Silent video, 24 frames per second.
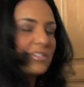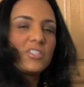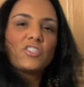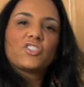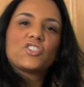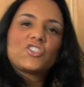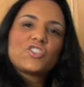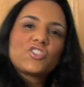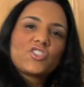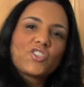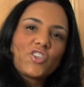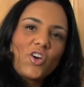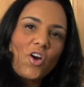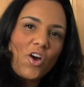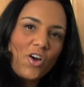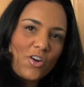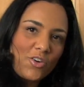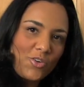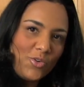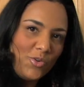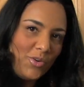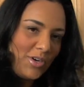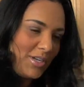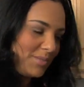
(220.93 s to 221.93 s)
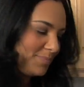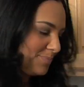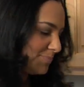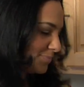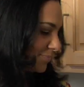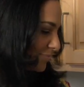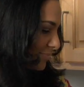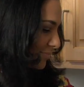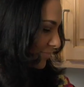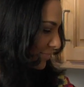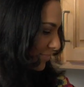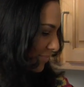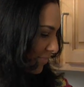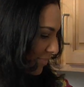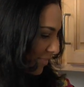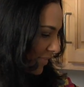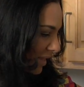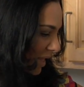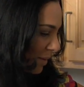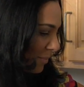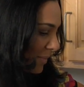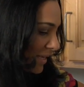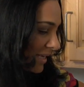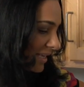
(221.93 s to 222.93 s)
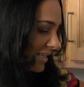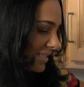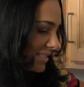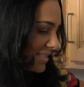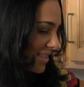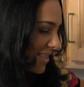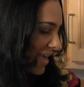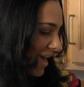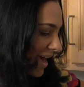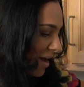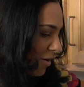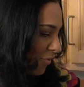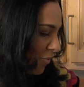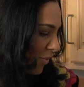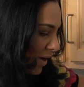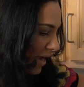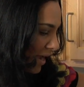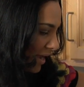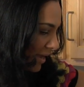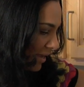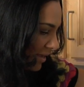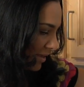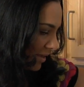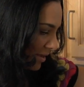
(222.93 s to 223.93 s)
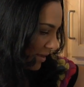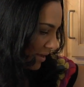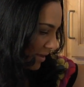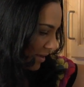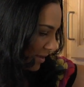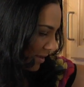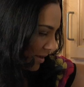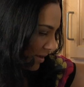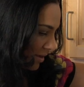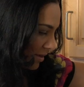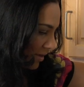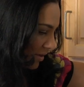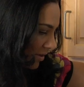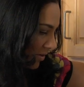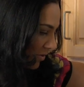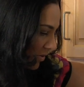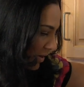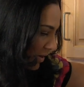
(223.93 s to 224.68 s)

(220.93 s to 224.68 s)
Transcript: to start on because that way you